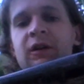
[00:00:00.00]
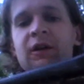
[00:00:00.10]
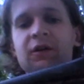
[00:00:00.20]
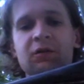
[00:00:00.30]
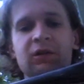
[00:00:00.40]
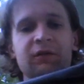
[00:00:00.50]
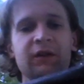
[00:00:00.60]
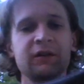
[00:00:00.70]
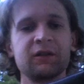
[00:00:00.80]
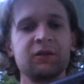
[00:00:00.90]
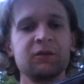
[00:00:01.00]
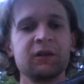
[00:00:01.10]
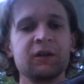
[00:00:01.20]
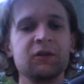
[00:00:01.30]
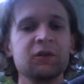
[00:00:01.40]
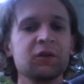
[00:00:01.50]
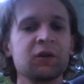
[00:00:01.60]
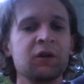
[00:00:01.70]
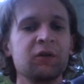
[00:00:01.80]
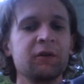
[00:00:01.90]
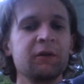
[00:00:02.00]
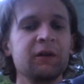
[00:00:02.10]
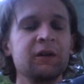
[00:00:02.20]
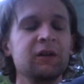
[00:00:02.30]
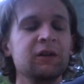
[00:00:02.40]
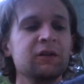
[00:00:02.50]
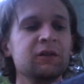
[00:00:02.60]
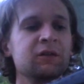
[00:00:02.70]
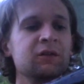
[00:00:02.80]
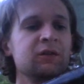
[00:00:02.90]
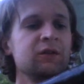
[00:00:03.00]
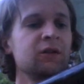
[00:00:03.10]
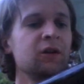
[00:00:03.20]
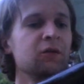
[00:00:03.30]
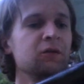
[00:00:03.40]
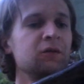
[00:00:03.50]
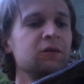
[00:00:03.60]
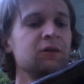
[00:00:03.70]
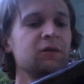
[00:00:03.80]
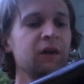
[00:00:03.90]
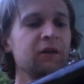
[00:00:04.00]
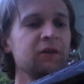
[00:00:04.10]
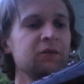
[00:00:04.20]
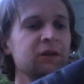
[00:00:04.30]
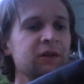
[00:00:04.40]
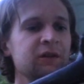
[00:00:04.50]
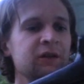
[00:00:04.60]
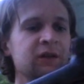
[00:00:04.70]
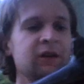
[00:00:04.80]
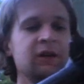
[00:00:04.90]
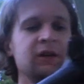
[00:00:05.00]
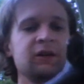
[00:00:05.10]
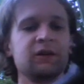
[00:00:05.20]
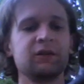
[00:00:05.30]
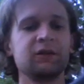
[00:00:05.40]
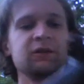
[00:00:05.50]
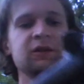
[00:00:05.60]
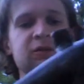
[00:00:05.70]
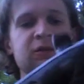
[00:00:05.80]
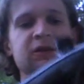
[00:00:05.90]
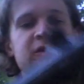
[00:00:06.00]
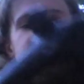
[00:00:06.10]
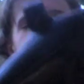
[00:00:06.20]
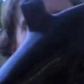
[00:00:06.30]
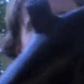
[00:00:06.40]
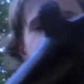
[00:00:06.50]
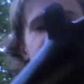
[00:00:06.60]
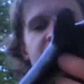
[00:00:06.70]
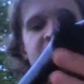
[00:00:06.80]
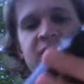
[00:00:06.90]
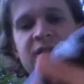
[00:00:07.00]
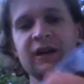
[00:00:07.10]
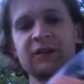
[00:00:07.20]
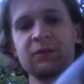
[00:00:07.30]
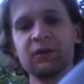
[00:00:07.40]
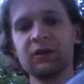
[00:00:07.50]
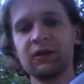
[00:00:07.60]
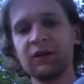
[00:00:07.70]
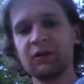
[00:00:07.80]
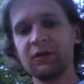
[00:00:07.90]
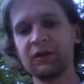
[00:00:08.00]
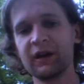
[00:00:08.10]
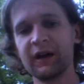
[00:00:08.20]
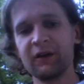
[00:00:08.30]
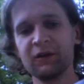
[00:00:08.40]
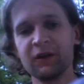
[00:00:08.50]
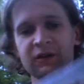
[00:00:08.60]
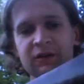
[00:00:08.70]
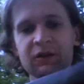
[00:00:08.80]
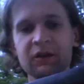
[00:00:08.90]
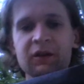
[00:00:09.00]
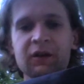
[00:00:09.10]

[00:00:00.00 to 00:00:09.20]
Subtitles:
so I don't have access to a kiln or Kono 18 cones to fire these with. So this one's an ancient Jasper with an iron luster.